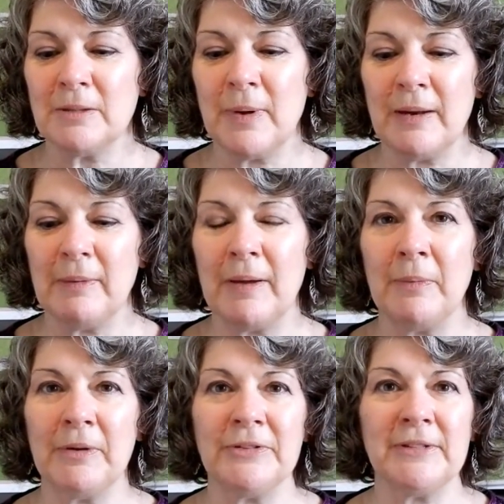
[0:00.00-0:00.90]
So anyway,
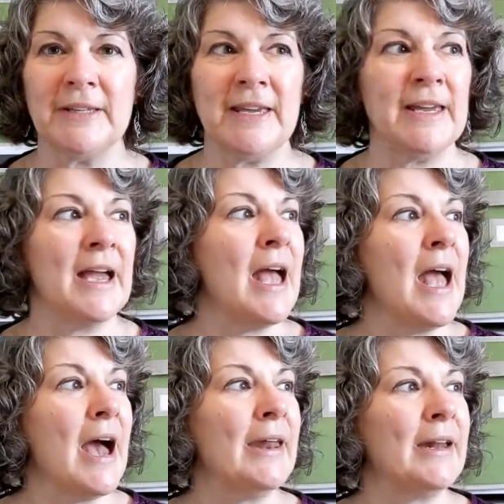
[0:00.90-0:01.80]
we'll see.
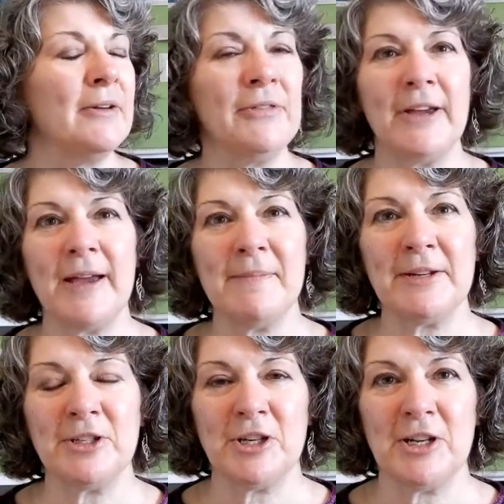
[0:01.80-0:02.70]
And I don't think I
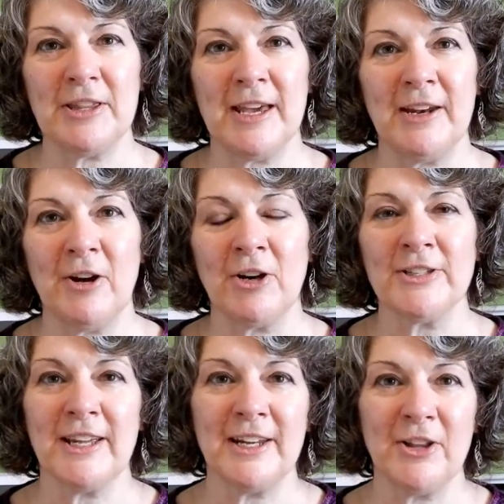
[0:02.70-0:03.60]
mentioned that our
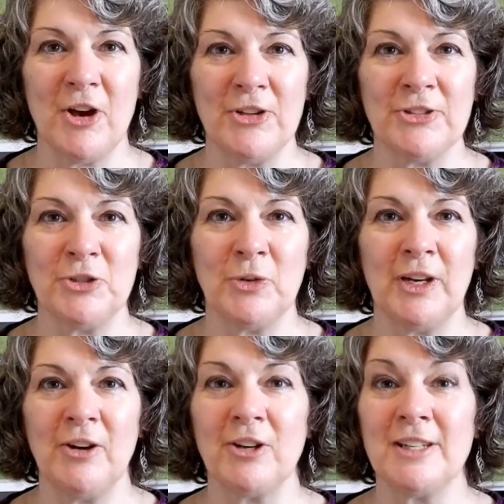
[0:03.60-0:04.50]
son-in-law is
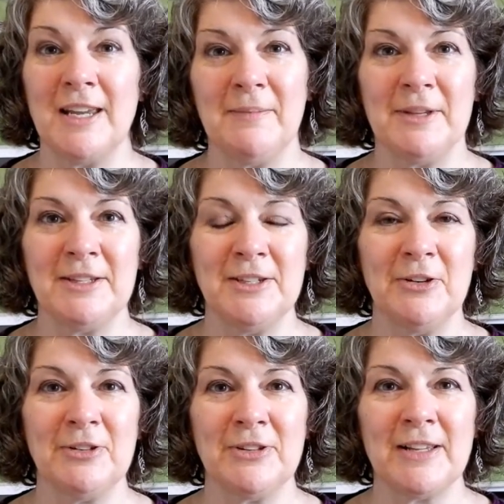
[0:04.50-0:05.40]
joining our team this
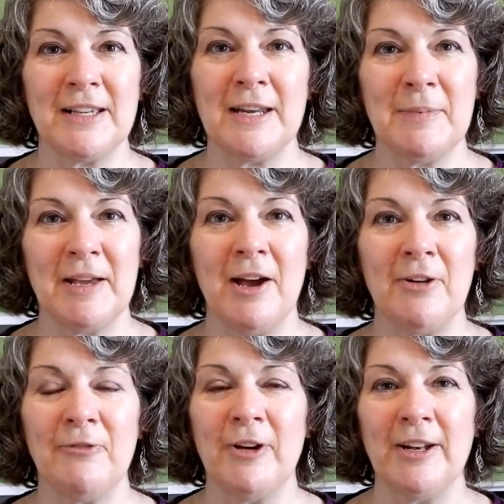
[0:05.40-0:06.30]
year. So that's going to be
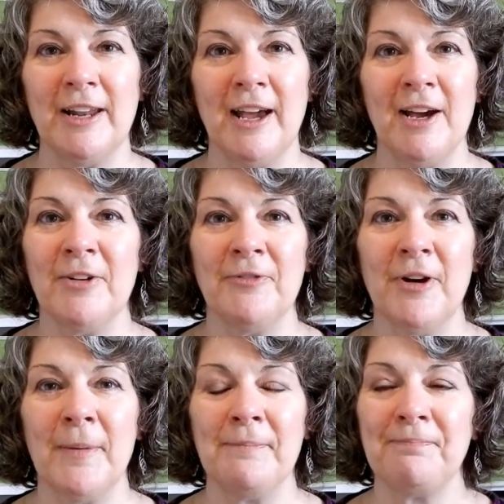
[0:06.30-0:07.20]
kind of fun to have
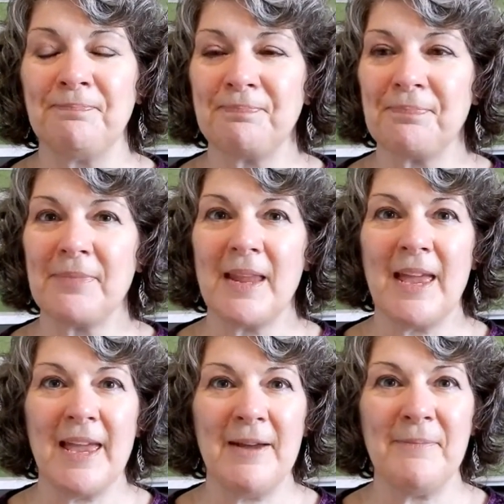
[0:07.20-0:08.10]

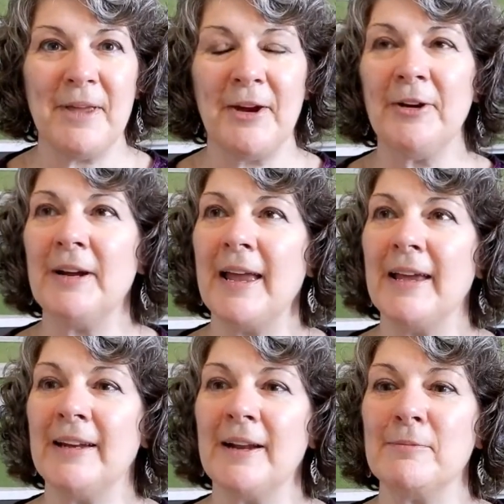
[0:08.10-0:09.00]
him there.
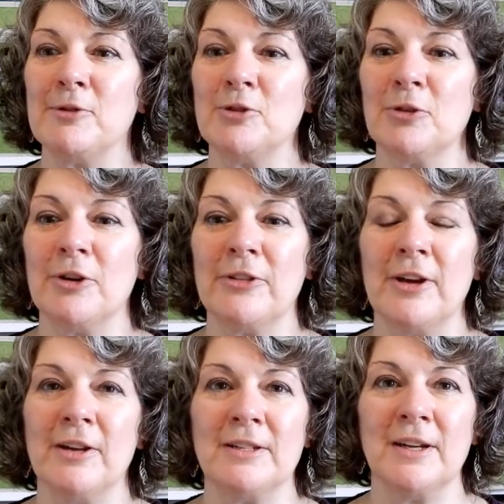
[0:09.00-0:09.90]
And I'm sure
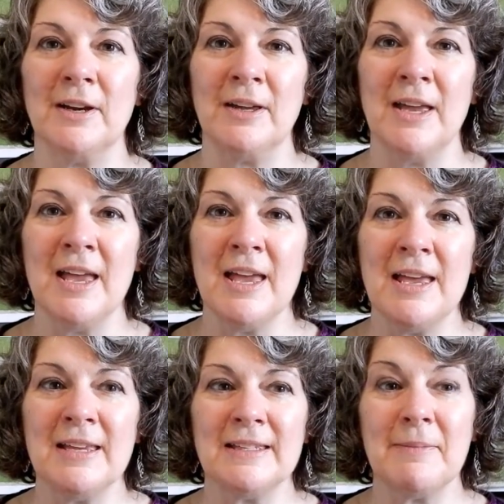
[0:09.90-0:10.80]
that
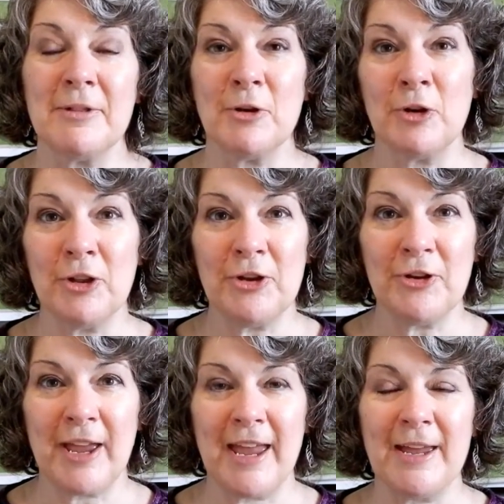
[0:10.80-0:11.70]
some of the
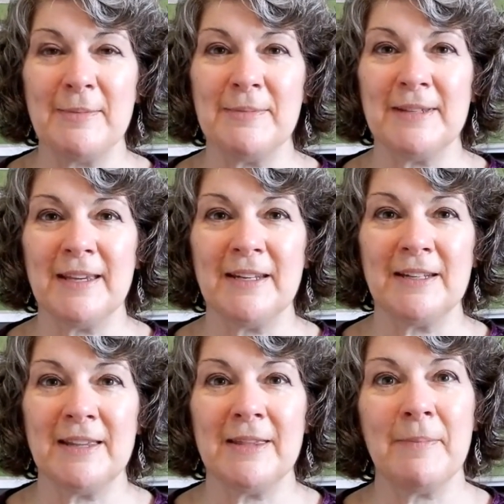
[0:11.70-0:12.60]
earlier games
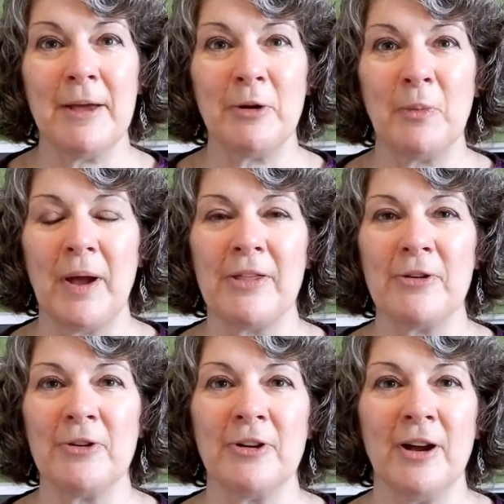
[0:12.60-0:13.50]
and in the better
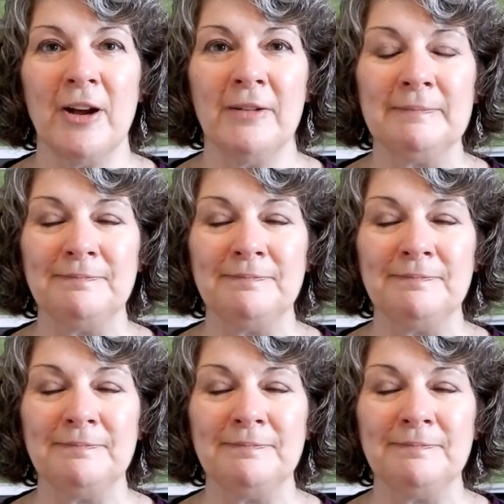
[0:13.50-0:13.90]
weather,